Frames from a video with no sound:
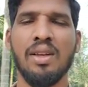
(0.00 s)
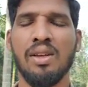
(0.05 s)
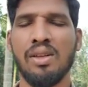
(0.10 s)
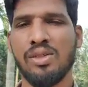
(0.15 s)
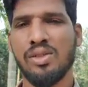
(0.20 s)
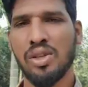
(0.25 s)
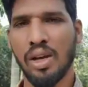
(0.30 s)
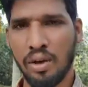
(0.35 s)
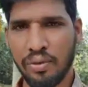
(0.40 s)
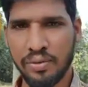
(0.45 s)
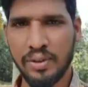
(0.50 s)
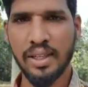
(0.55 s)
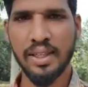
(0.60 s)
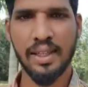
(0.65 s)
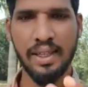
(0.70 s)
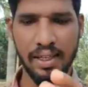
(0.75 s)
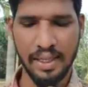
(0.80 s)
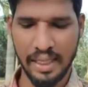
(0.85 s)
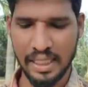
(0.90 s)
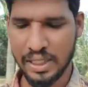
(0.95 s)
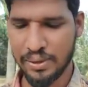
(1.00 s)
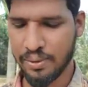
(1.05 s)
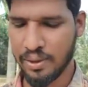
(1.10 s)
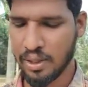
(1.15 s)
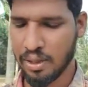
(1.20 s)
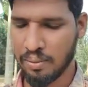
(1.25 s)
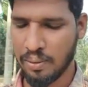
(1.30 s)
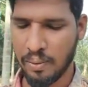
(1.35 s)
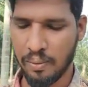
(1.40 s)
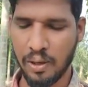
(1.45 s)
So after that next
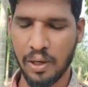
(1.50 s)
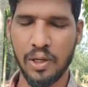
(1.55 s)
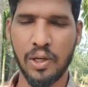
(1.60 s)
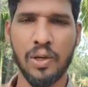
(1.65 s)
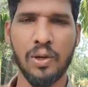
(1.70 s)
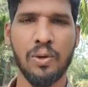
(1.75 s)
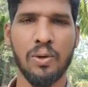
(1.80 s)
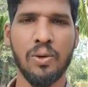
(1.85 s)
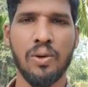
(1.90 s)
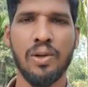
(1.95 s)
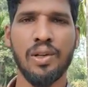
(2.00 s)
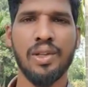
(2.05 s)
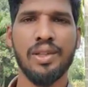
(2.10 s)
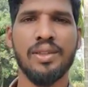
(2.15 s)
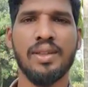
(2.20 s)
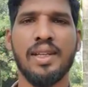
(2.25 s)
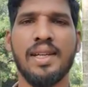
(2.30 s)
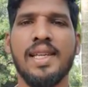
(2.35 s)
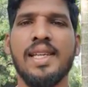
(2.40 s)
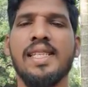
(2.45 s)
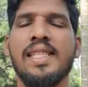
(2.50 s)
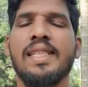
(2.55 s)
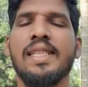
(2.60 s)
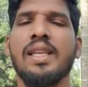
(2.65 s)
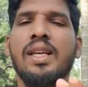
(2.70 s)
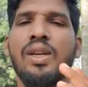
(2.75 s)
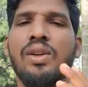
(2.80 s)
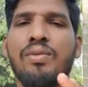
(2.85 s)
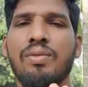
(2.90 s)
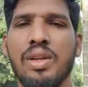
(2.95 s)
one we want to know, that is
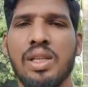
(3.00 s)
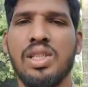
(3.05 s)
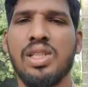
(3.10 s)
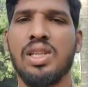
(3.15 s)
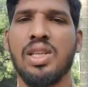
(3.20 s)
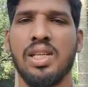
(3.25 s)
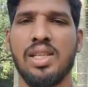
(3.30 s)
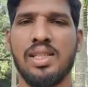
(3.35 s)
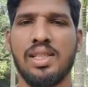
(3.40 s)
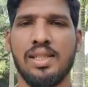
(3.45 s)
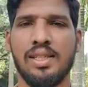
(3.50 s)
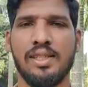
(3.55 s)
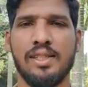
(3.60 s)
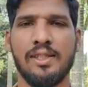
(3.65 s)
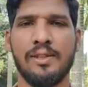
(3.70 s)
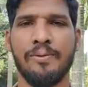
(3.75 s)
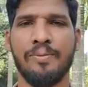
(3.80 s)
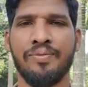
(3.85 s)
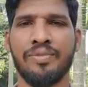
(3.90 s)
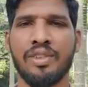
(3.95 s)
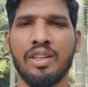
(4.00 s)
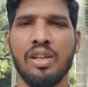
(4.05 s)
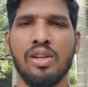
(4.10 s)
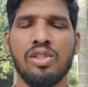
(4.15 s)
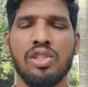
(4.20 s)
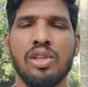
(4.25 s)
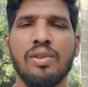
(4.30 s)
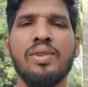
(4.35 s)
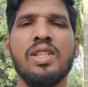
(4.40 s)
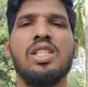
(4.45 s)
vegetations.
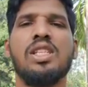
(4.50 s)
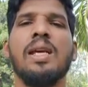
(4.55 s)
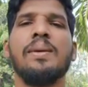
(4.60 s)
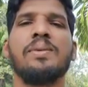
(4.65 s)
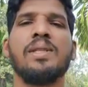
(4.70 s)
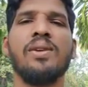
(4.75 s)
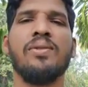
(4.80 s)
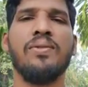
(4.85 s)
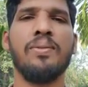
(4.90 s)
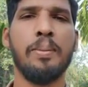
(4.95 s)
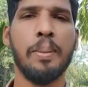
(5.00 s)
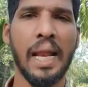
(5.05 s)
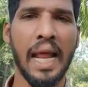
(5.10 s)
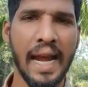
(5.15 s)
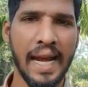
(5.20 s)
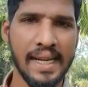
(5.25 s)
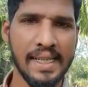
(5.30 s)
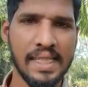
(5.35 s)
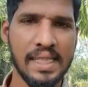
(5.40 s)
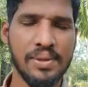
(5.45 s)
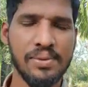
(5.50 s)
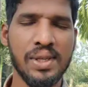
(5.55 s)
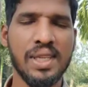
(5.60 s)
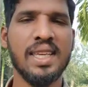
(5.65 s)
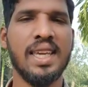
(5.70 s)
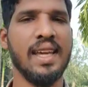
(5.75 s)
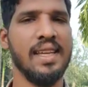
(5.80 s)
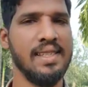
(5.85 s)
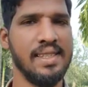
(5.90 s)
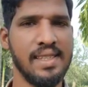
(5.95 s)
So which types of plants we
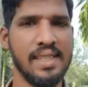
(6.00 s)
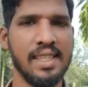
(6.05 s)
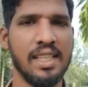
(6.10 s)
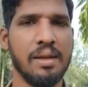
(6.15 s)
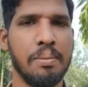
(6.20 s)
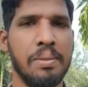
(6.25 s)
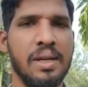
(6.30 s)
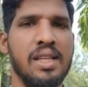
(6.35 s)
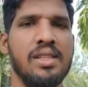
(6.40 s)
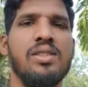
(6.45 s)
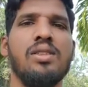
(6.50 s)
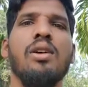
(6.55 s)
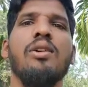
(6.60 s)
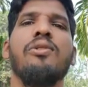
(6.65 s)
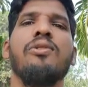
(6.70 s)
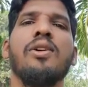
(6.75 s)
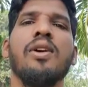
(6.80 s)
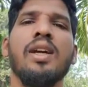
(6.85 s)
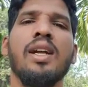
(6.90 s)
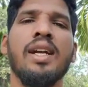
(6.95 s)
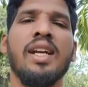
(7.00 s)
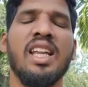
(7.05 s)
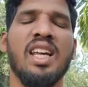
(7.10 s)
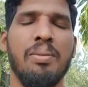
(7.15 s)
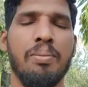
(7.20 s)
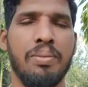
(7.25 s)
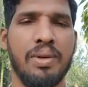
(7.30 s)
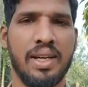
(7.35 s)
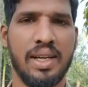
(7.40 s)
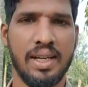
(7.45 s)
can see in the place of
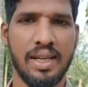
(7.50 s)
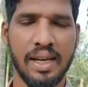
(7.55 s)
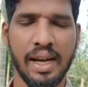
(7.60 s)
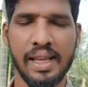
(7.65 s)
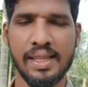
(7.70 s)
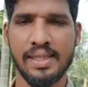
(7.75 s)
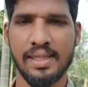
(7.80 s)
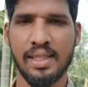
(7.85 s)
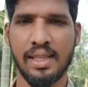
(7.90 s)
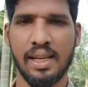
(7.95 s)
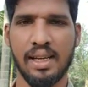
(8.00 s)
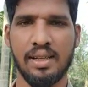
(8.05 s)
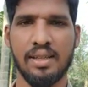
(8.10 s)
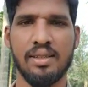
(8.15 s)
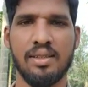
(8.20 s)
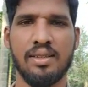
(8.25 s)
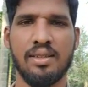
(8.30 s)
temperate grassland.